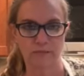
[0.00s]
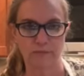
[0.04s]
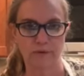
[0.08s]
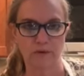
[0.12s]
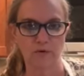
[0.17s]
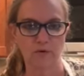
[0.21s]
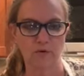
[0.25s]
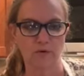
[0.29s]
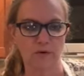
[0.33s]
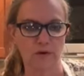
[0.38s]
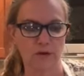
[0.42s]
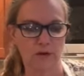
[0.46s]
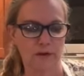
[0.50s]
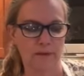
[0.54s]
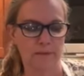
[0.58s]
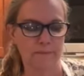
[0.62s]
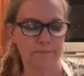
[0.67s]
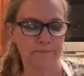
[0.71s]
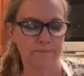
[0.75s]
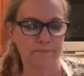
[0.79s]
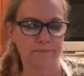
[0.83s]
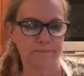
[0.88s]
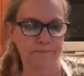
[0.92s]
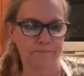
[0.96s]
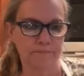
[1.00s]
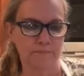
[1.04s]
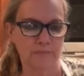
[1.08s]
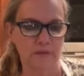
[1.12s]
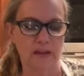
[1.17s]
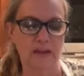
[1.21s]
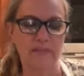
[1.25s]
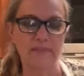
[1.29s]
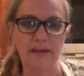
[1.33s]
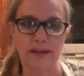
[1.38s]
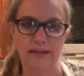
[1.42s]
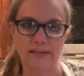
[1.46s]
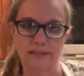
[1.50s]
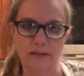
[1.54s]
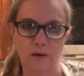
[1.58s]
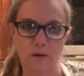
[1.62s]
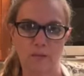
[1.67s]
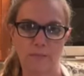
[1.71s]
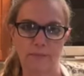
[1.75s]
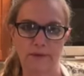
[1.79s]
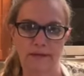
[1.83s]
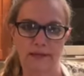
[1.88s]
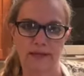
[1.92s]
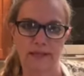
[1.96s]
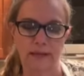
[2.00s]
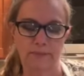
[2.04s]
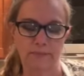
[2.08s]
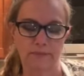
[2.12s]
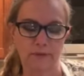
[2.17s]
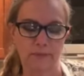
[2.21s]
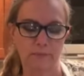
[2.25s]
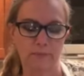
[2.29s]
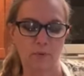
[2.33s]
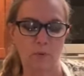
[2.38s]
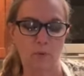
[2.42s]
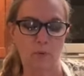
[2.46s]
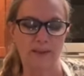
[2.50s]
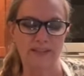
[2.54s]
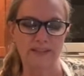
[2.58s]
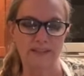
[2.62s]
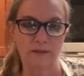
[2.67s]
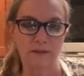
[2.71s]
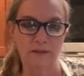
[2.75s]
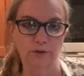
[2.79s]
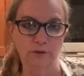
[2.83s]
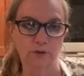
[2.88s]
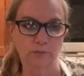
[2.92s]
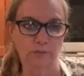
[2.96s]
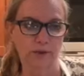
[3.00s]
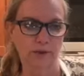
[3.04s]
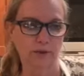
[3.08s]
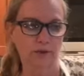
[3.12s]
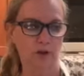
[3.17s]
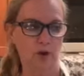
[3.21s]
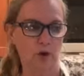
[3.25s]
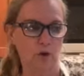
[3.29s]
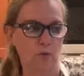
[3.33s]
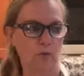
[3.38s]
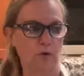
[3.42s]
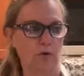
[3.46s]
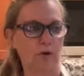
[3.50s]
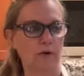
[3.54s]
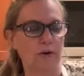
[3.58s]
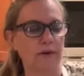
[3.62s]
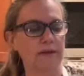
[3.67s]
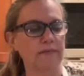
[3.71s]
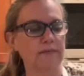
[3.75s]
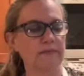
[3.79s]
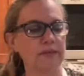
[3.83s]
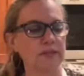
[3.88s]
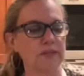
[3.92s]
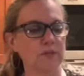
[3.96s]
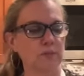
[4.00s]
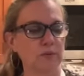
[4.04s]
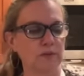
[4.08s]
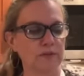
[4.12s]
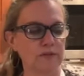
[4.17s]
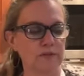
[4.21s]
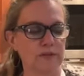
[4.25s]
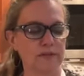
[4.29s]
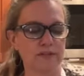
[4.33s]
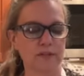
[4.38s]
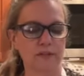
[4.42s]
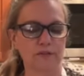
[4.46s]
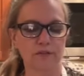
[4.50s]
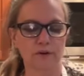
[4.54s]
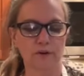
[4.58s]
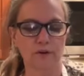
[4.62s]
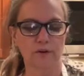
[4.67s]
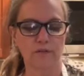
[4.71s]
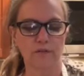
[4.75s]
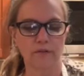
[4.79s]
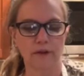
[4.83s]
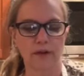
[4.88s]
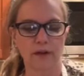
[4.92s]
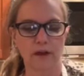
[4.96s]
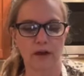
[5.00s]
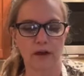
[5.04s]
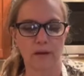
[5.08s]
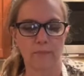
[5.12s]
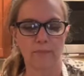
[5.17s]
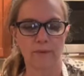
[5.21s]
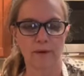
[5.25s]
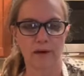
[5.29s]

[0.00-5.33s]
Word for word: milk. And that's how I'm going to keep the points a little bit lower in this one. So that's 1/3 of a cup